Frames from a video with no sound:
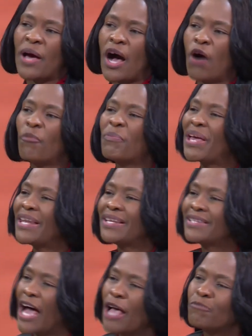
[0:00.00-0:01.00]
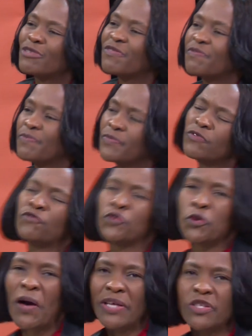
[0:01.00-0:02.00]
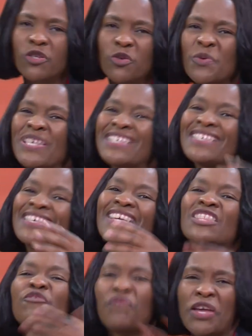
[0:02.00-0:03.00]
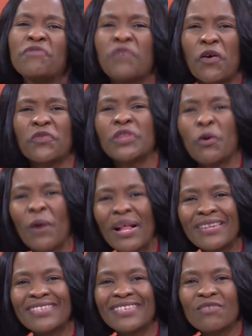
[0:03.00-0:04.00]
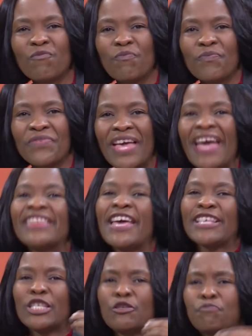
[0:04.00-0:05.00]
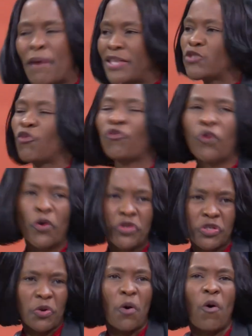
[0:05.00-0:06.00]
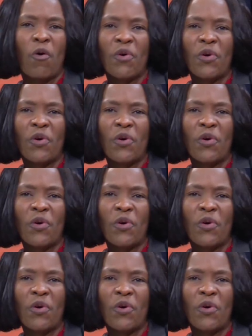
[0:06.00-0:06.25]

How many times, viewers, do we seek the favor of the world at the expense of God's law?